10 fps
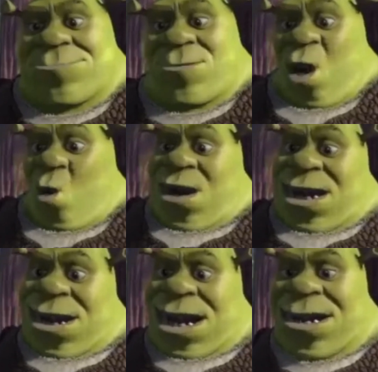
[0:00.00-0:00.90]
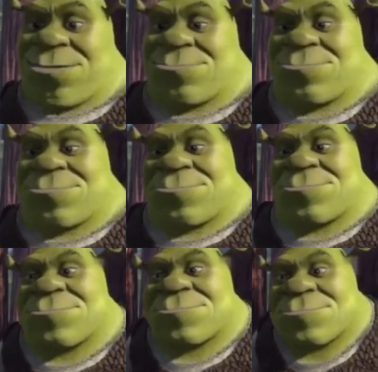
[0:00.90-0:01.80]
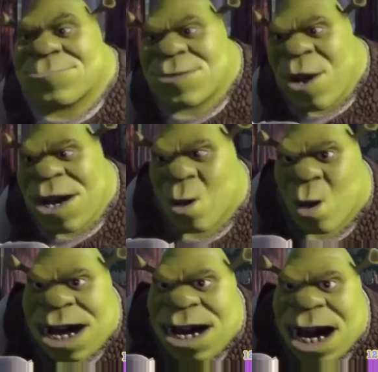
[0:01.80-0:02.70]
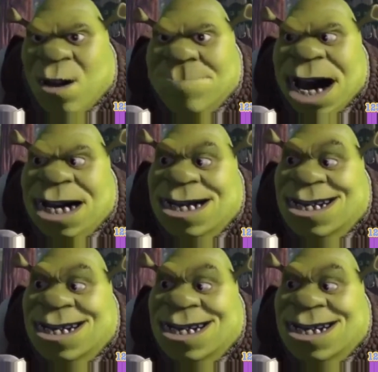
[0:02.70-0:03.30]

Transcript: Oh, really? You and what army?